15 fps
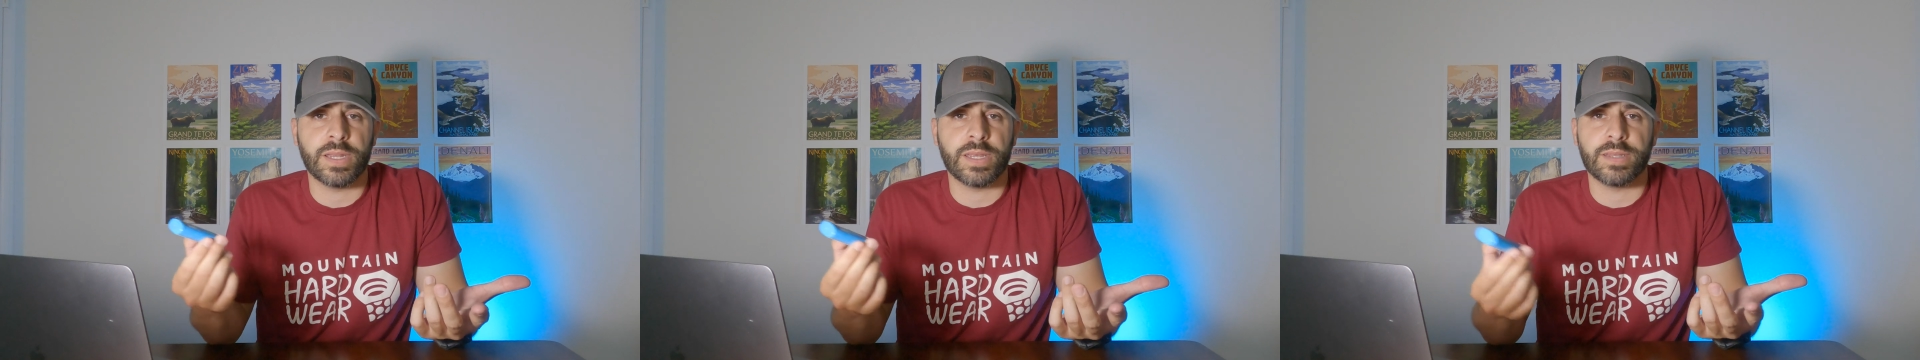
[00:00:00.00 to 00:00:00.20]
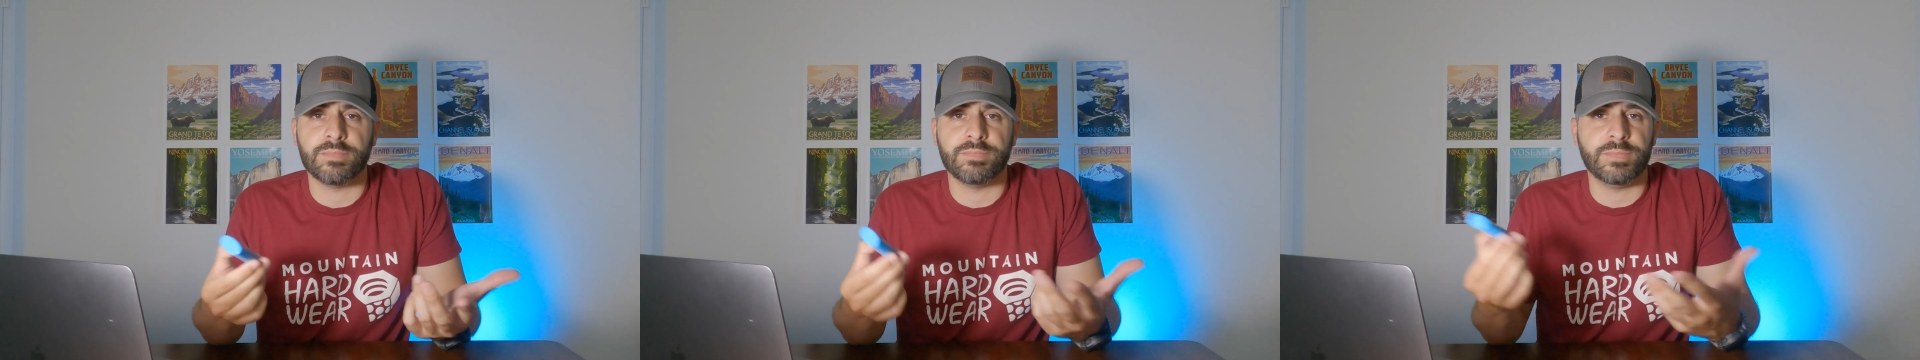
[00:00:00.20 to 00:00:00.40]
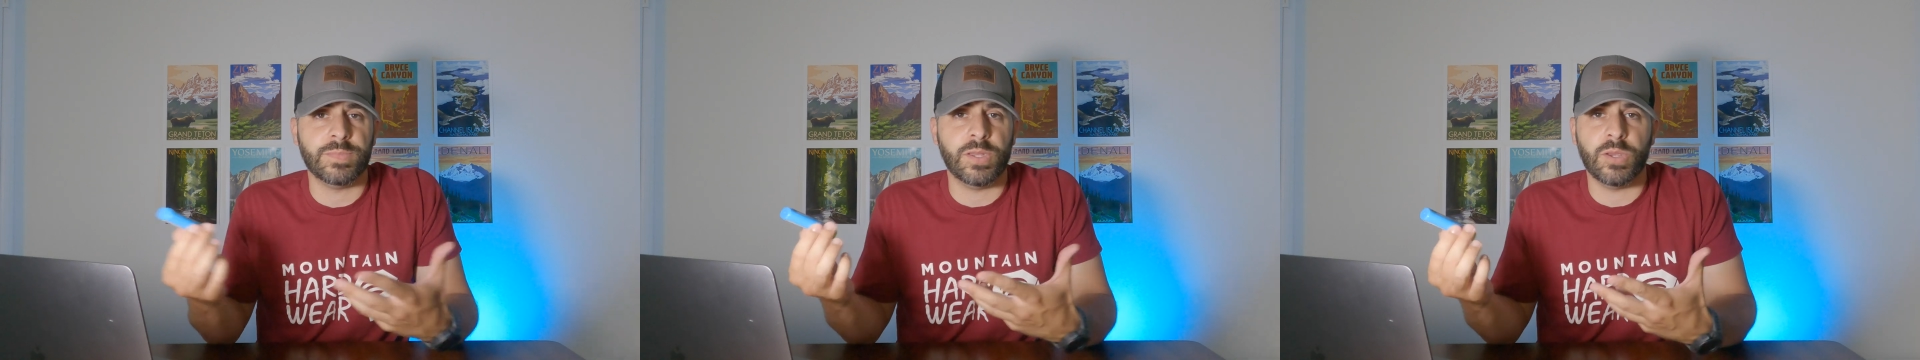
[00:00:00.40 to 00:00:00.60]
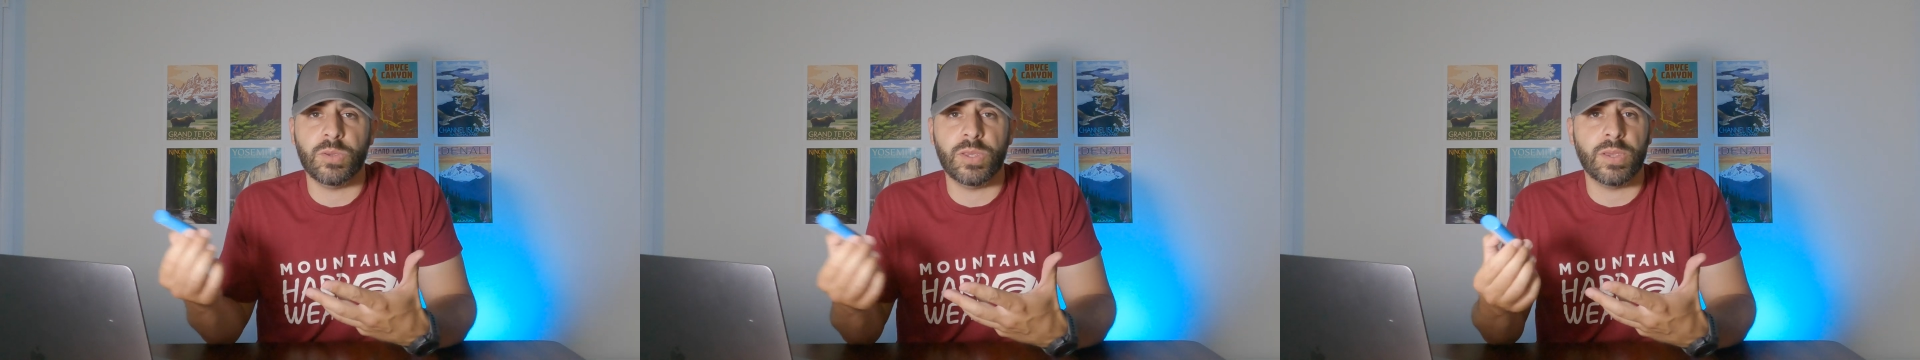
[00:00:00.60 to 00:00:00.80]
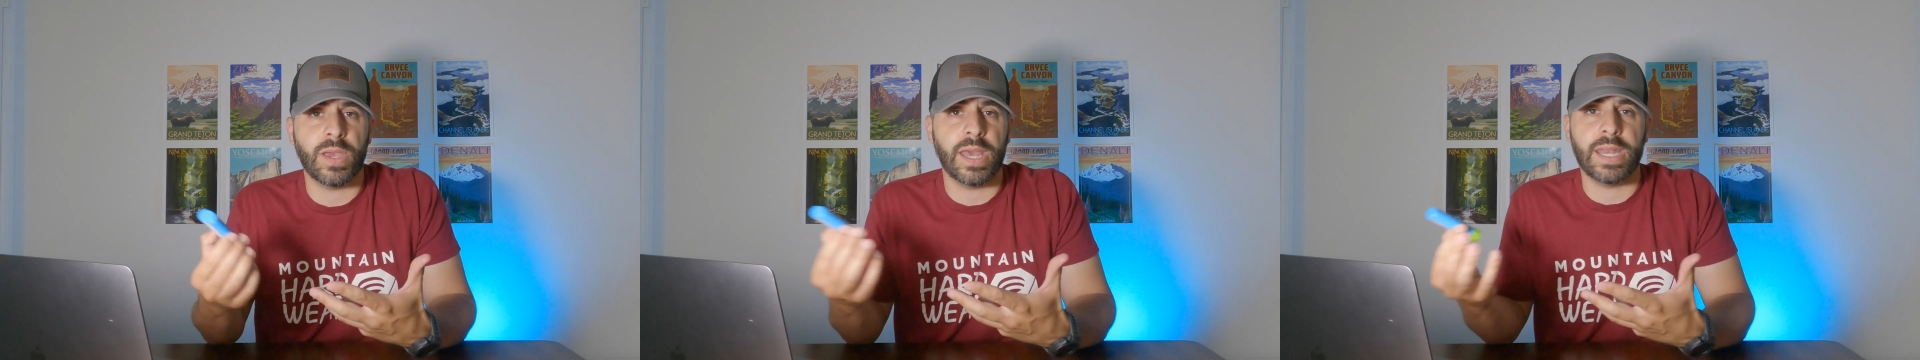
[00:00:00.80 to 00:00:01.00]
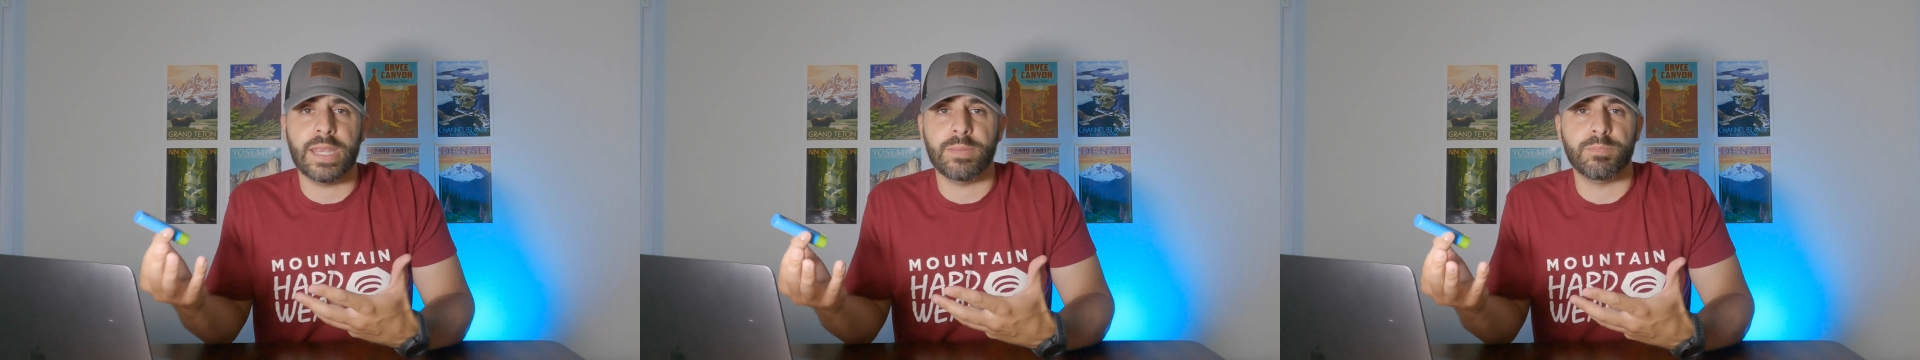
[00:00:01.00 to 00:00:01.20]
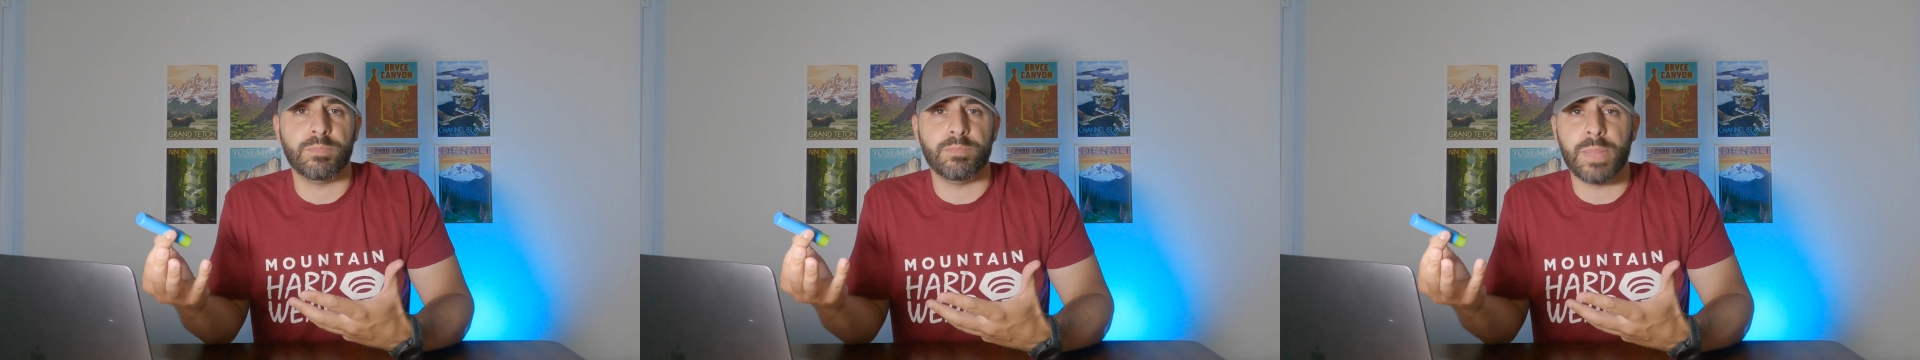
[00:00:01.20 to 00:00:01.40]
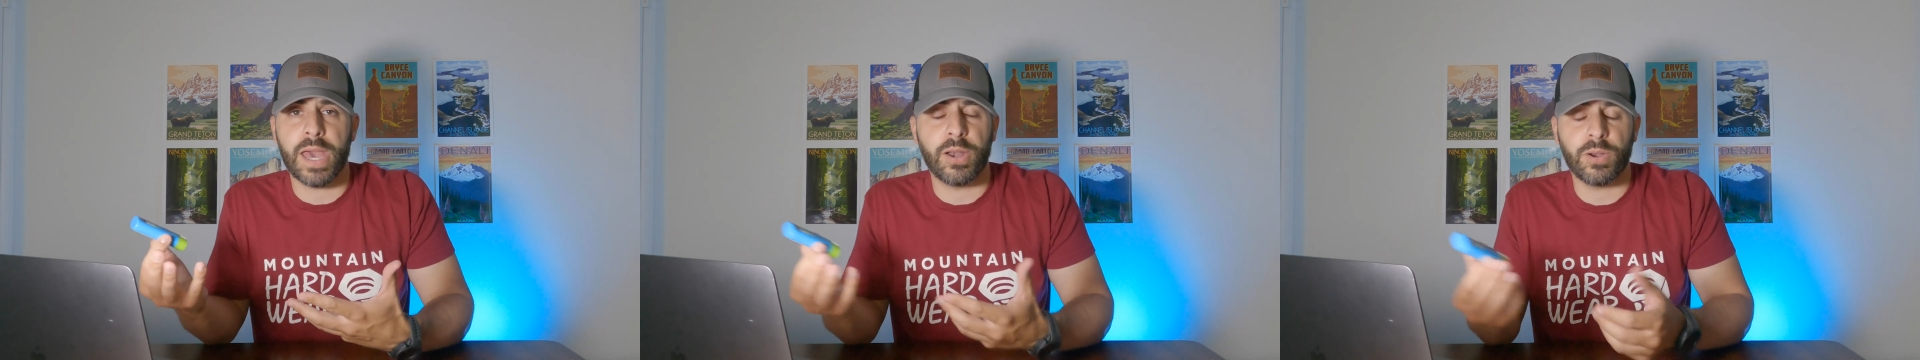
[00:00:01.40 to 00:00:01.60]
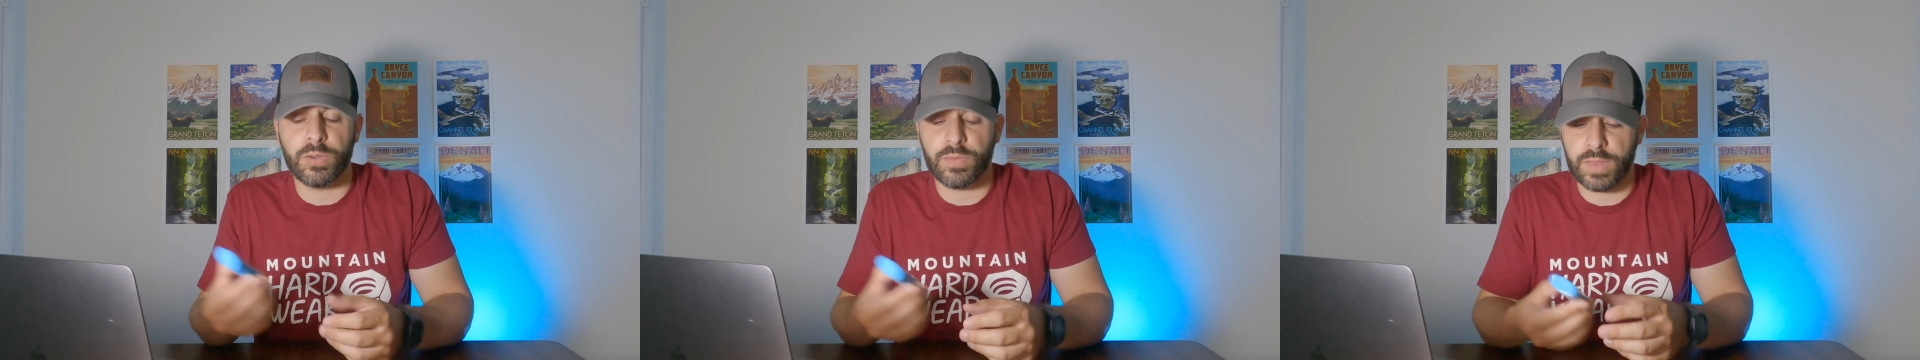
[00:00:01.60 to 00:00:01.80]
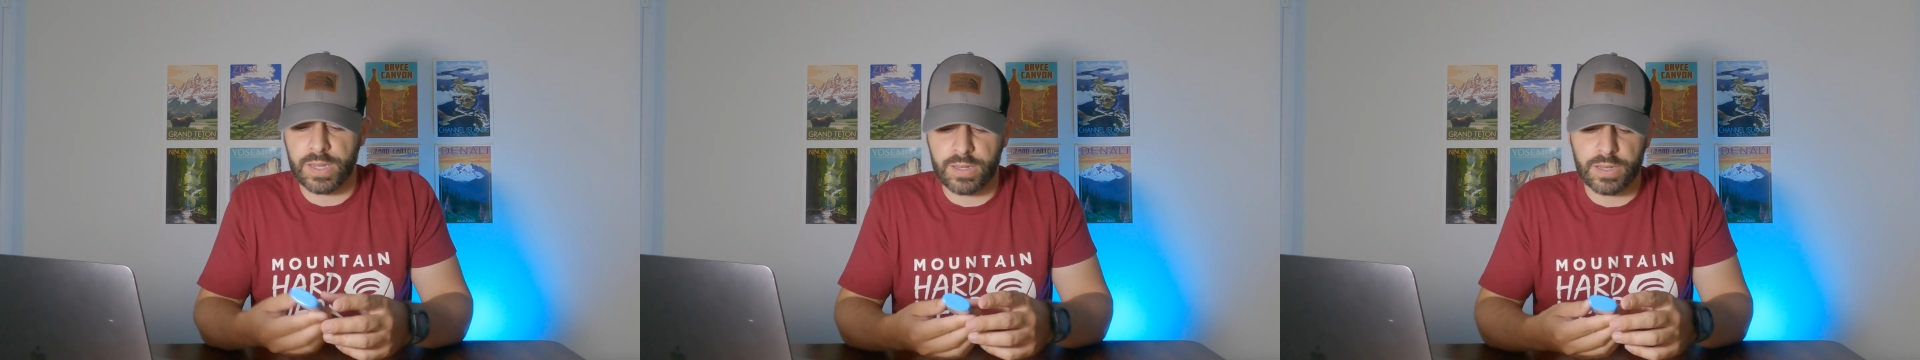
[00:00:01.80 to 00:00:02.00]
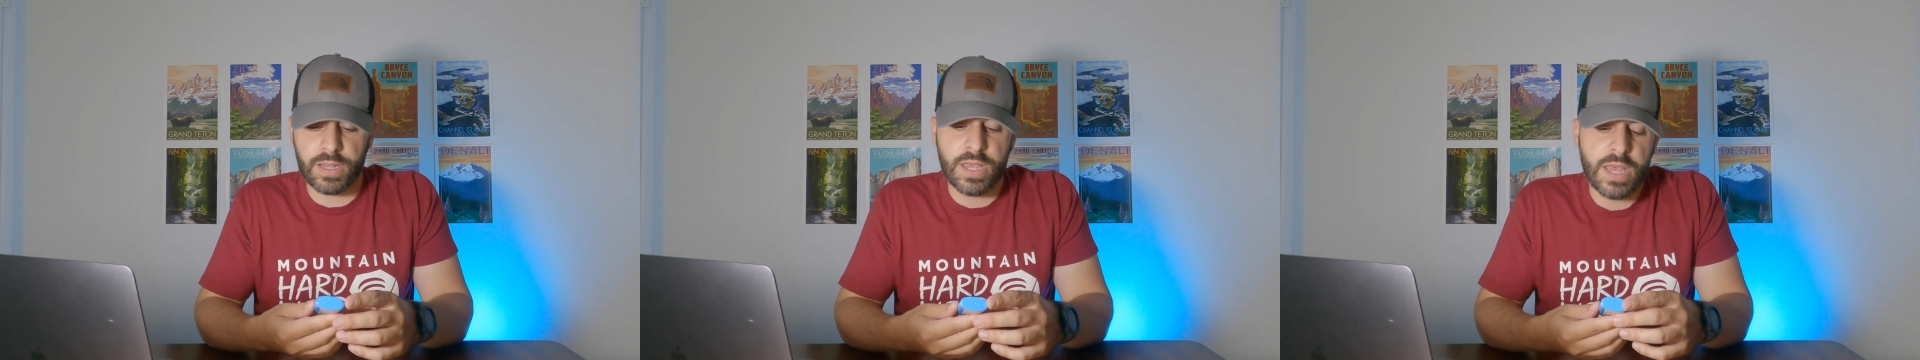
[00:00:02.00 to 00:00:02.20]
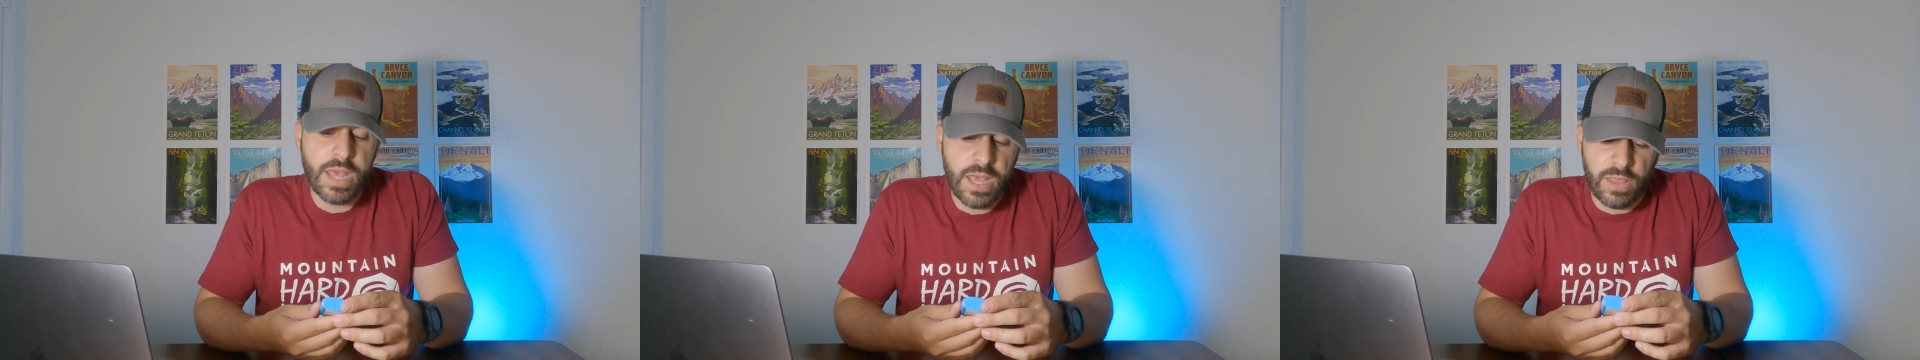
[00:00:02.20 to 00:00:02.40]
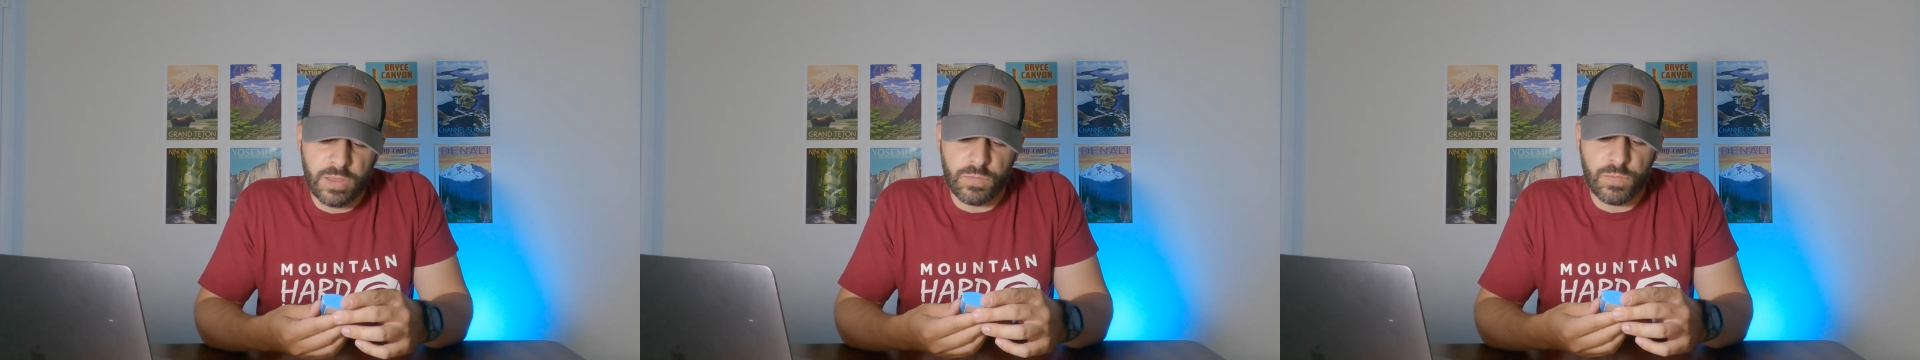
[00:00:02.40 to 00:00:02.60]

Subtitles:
to do you any better than the